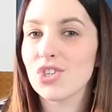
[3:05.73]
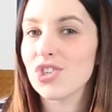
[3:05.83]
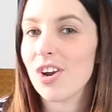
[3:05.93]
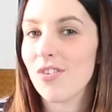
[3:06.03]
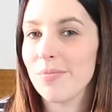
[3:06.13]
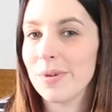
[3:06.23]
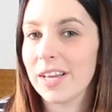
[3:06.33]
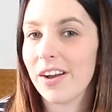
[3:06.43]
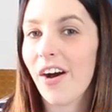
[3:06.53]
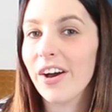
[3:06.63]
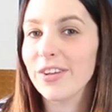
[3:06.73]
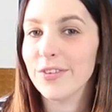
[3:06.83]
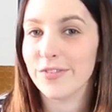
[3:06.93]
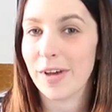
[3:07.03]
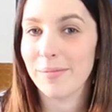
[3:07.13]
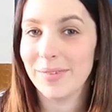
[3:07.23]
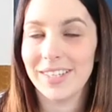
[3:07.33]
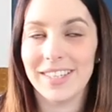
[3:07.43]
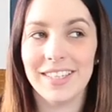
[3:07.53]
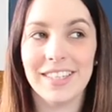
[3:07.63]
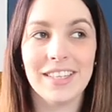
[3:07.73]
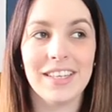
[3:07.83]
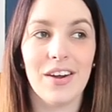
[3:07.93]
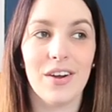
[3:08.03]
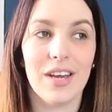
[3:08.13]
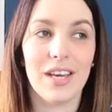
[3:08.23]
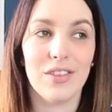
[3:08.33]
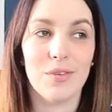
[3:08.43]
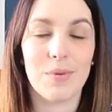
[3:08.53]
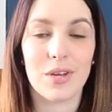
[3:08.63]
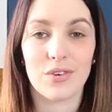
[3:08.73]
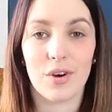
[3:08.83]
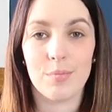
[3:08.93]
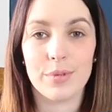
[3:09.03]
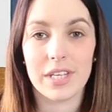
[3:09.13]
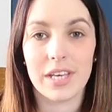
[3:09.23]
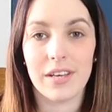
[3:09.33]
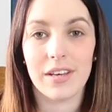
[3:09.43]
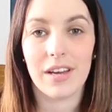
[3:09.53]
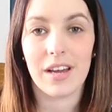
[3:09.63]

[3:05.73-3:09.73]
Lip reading: Jeremy Kyle family in the bed opposite,